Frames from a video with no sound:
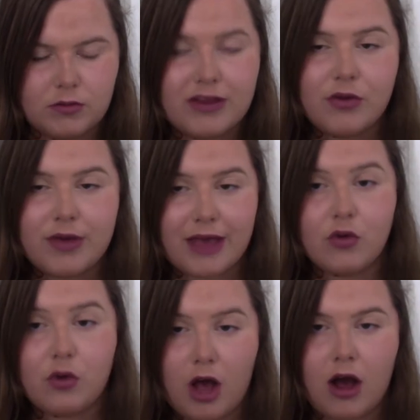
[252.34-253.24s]
you get
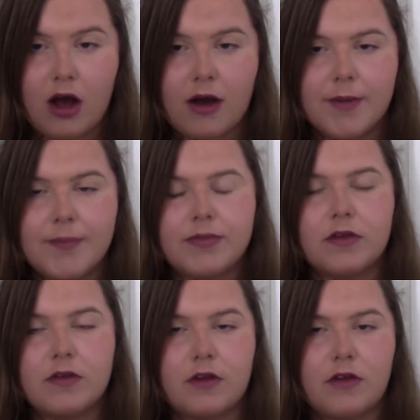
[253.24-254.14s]
your car,
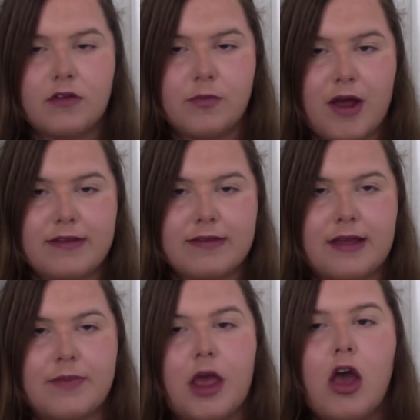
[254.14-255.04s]
so it's practicing,